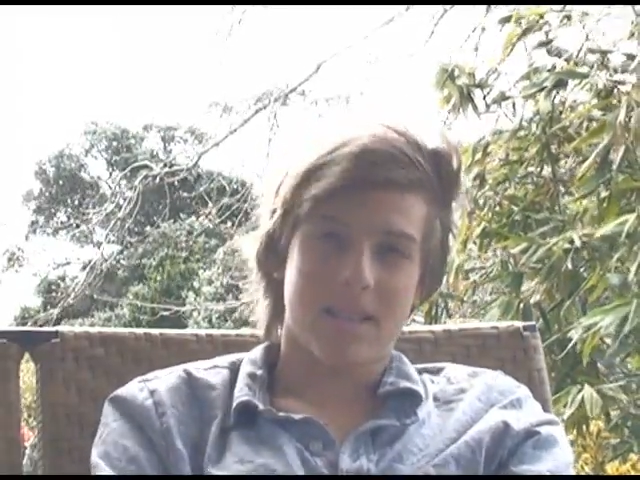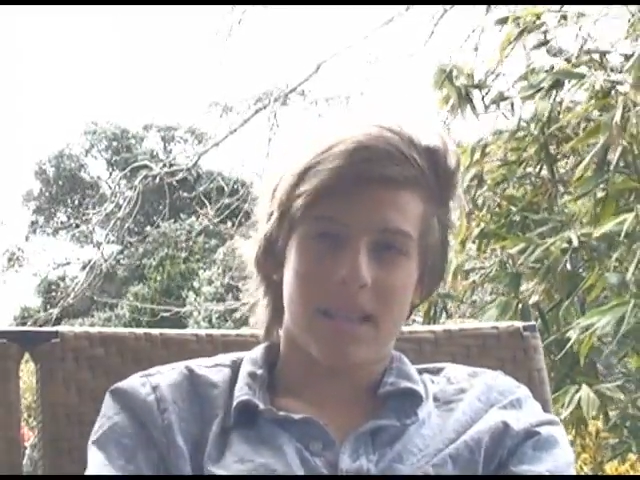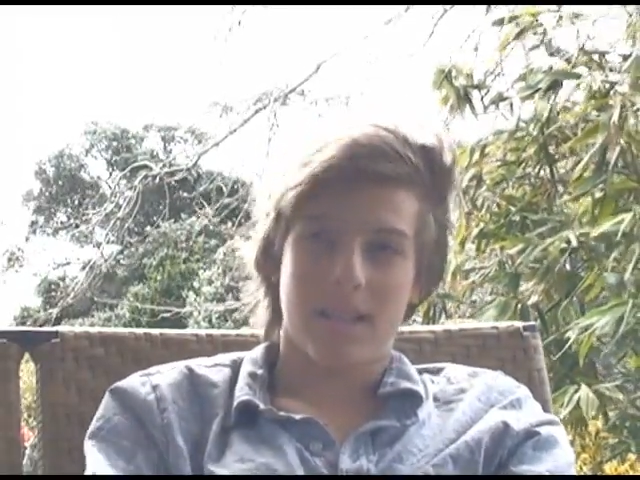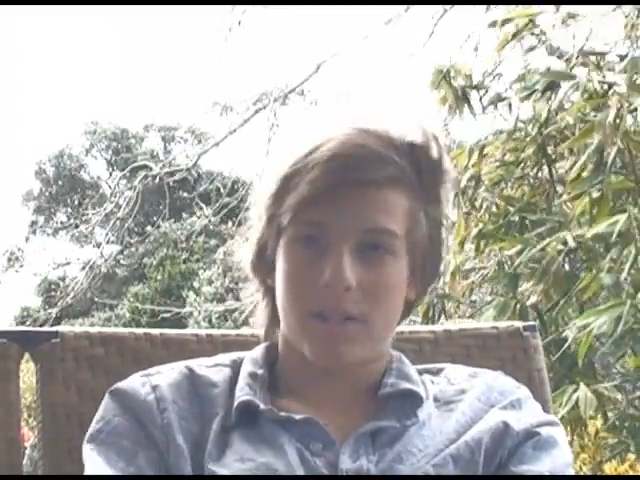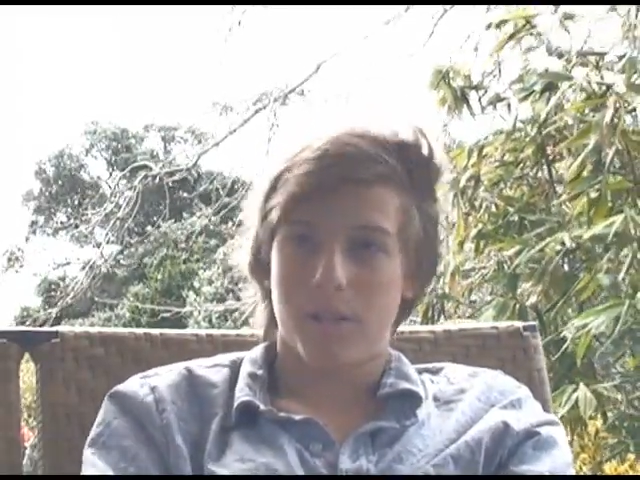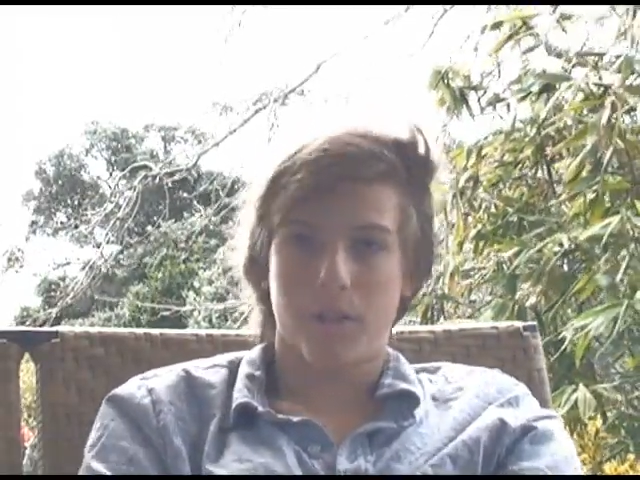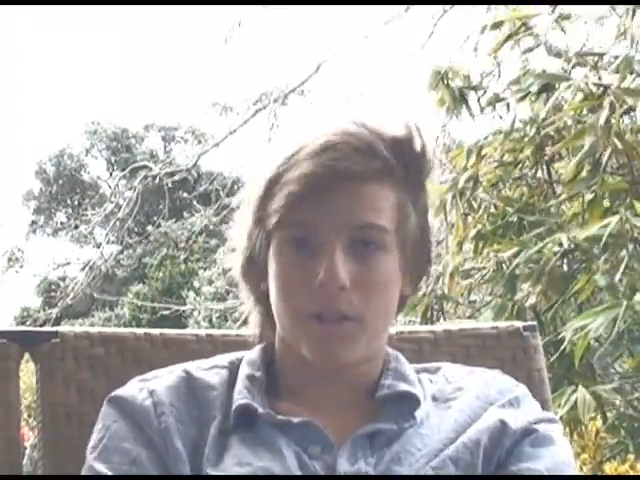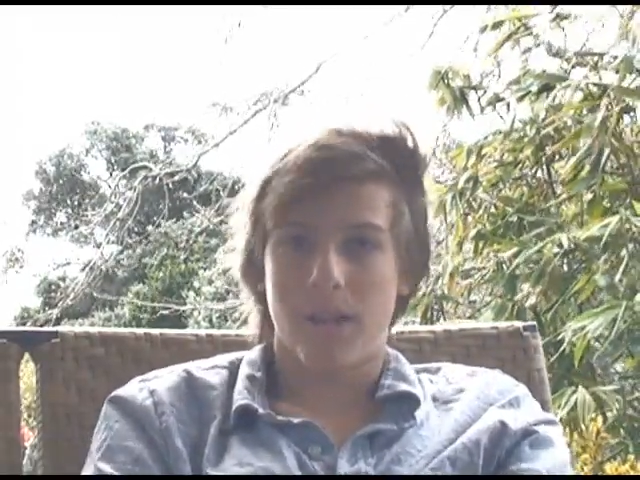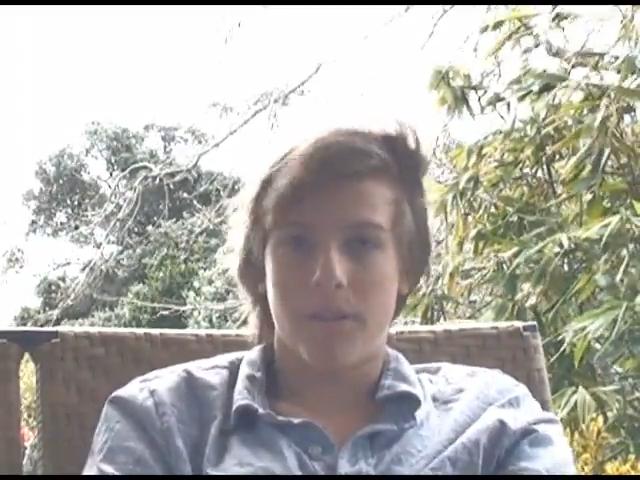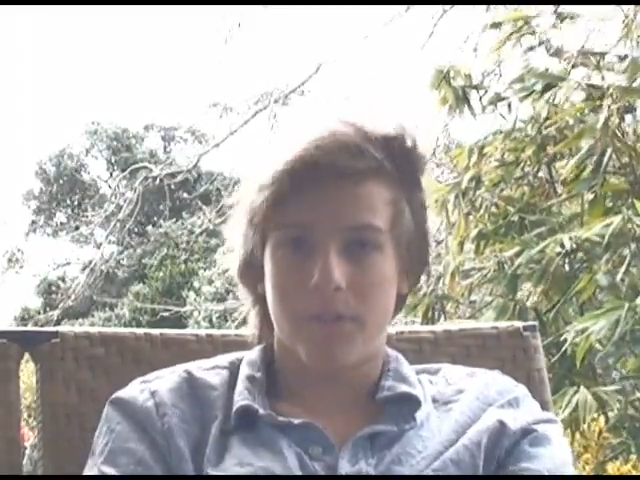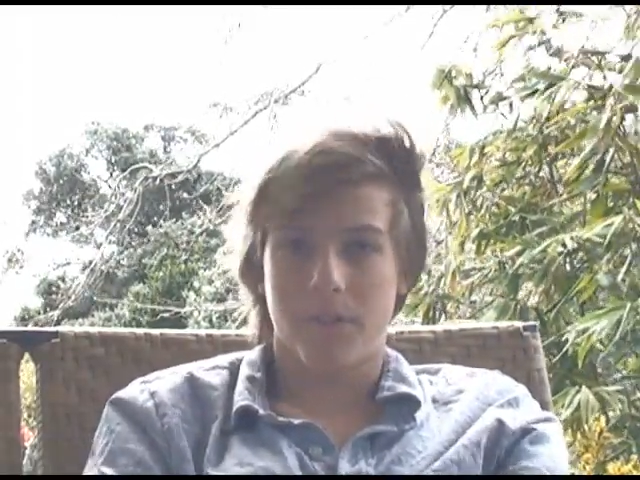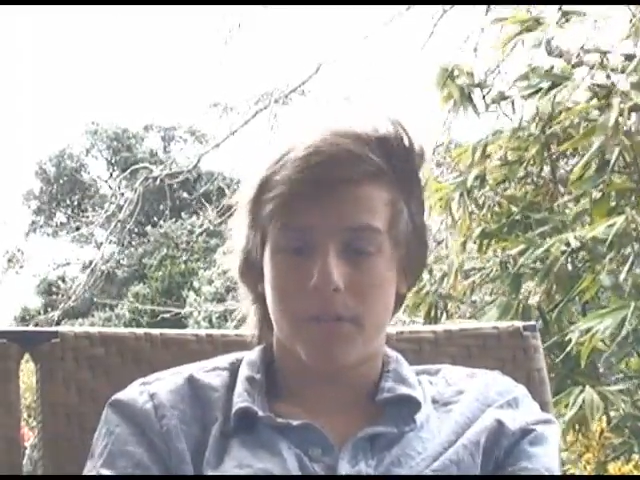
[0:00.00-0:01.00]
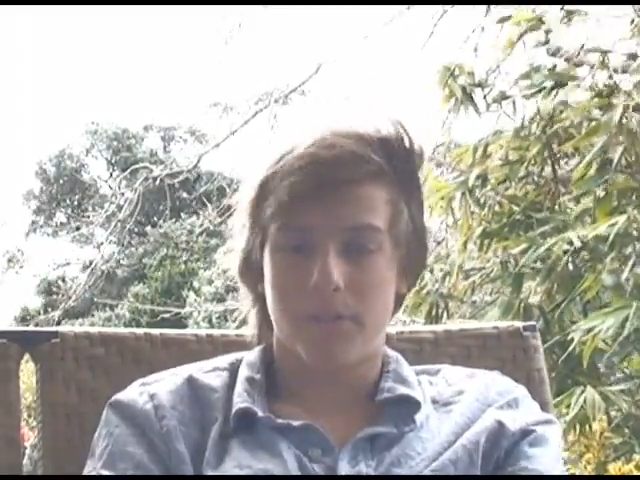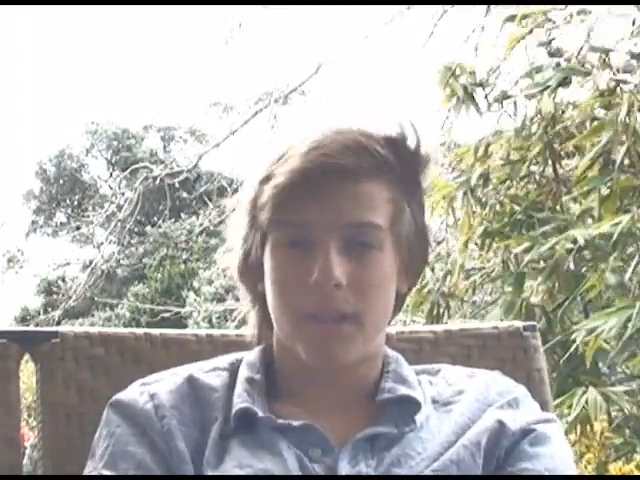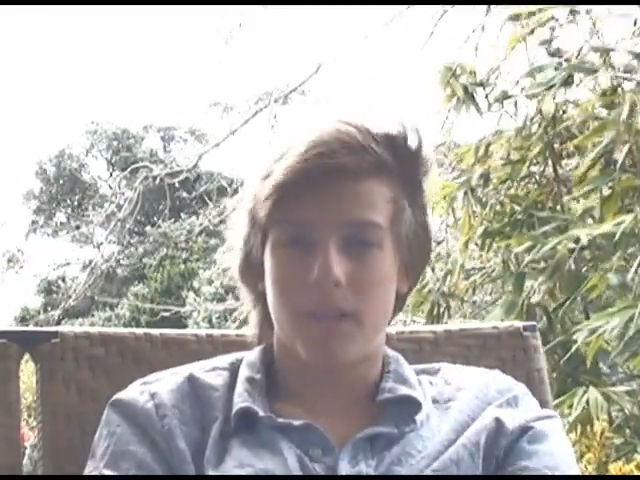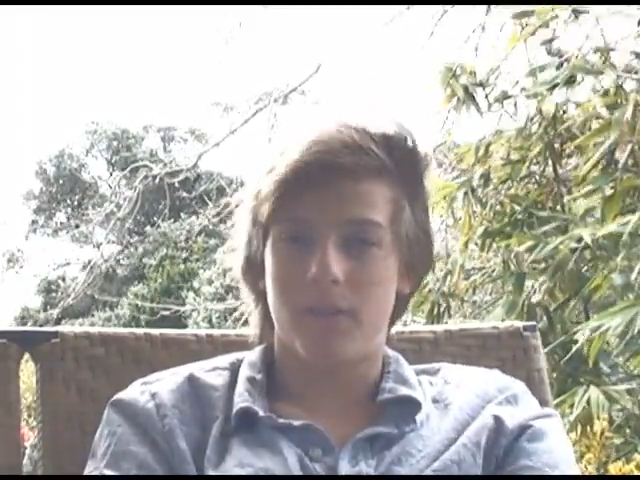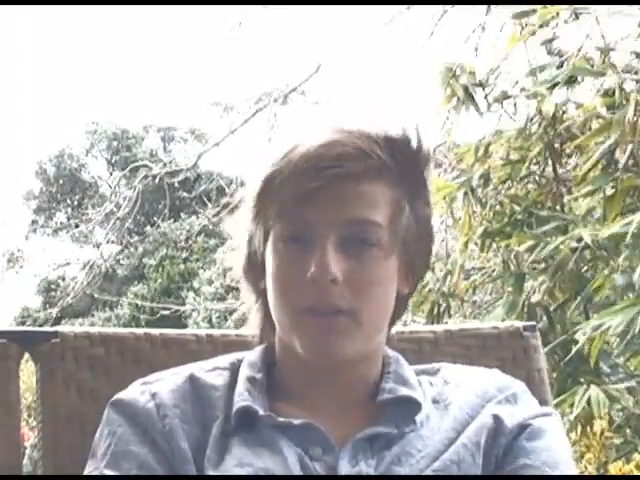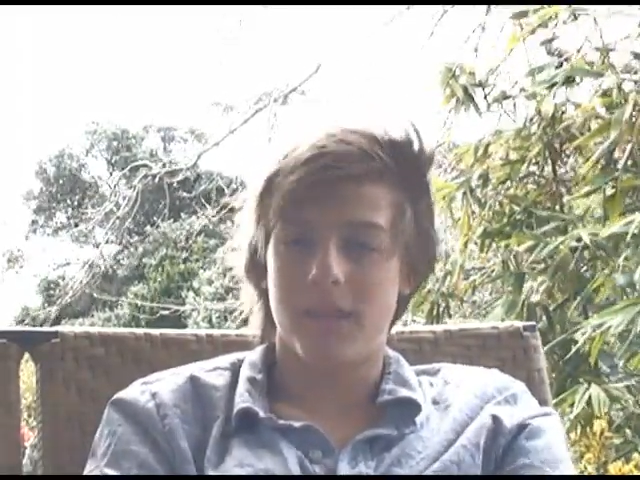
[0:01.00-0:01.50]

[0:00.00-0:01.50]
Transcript: like turn left or something, it'll